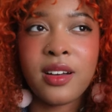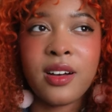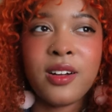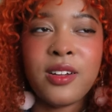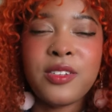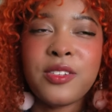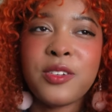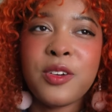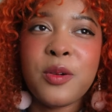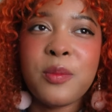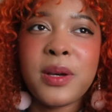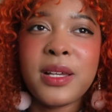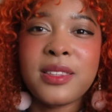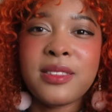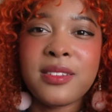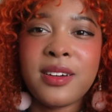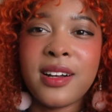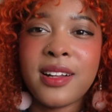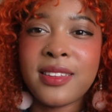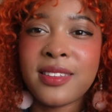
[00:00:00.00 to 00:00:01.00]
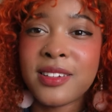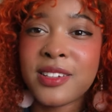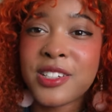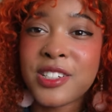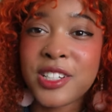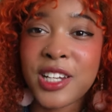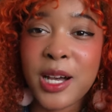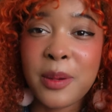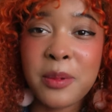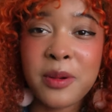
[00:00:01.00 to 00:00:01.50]
Also, my thoughts on
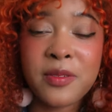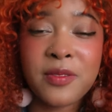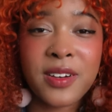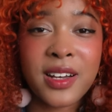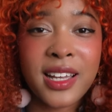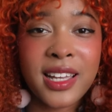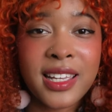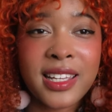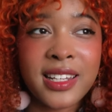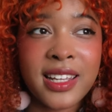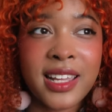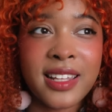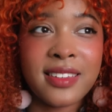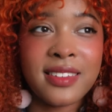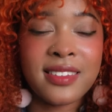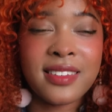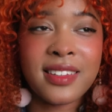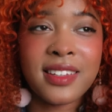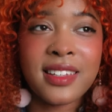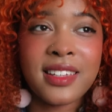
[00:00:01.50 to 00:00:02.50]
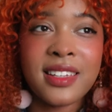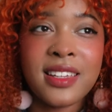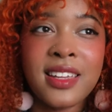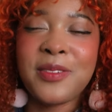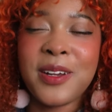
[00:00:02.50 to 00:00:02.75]
Shopify and Etsy.